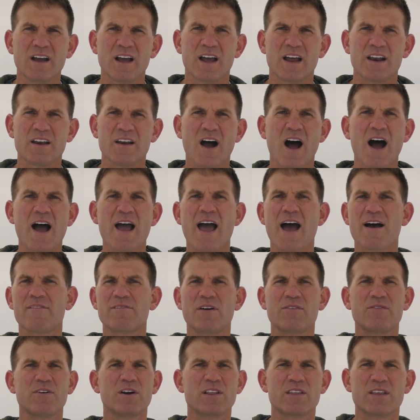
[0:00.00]
and not
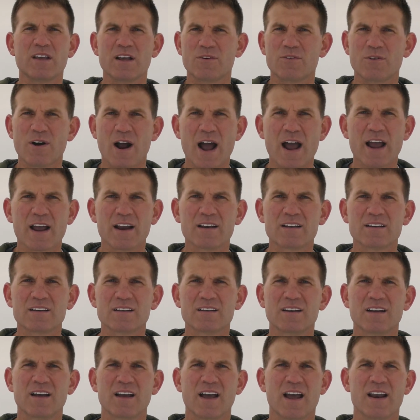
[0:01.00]
have everything right
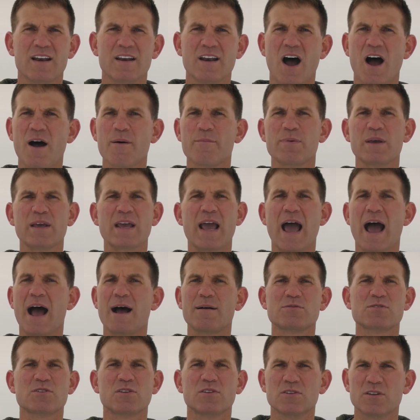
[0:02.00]
and not be
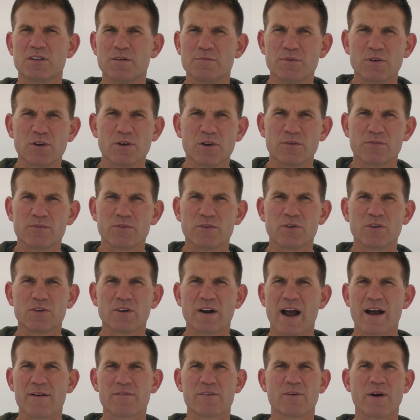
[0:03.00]
absolutely beautiful
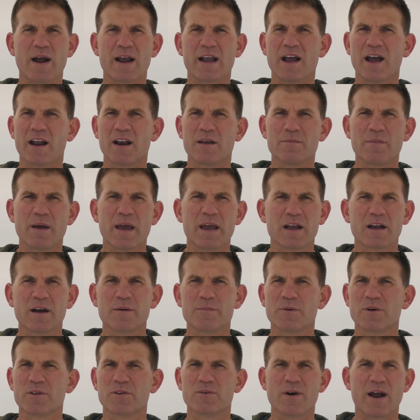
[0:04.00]
or have the right kind of
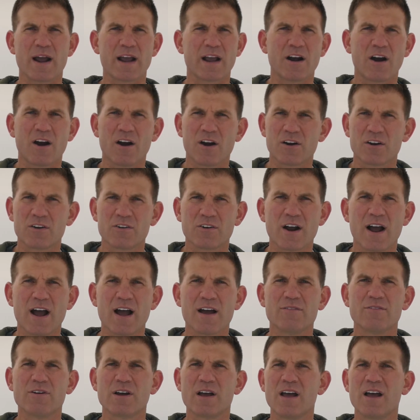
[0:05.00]
makeup or the right car to
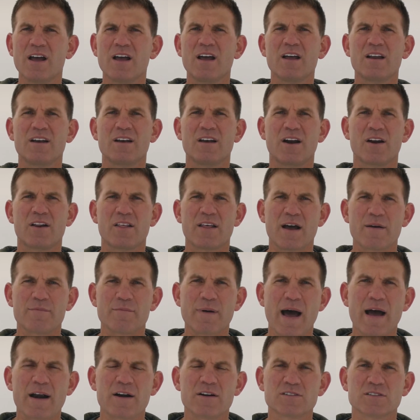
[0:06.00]
drive. None of that
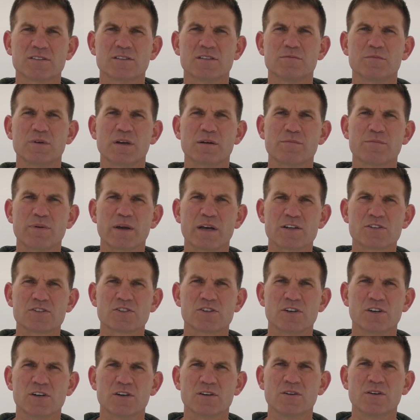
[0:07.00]
matters in the big
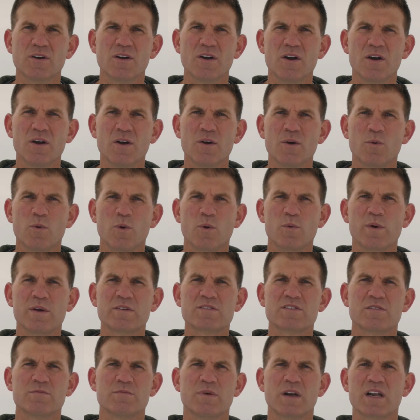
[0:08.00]
picture. When we
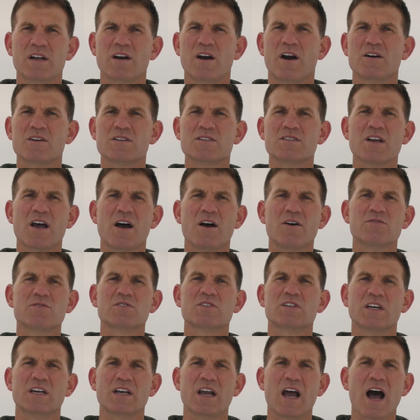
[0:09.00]
submitted
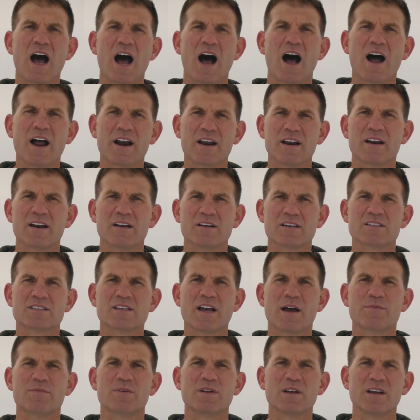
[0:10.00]
ourselves to God and
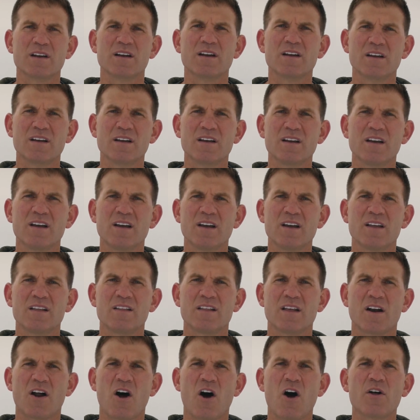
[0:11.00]
accepted
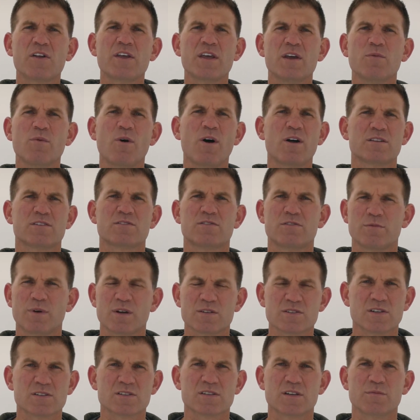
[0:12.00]
that all He wants from
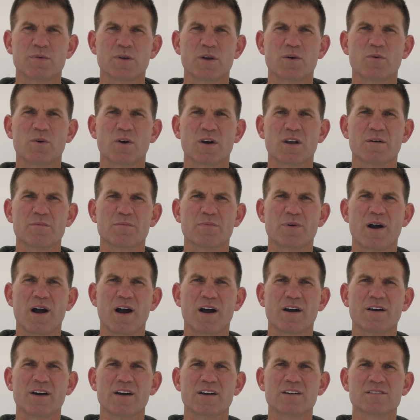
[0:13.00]
us is to be a work in
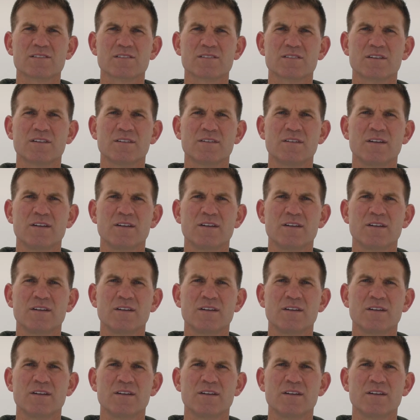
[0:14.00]
progress.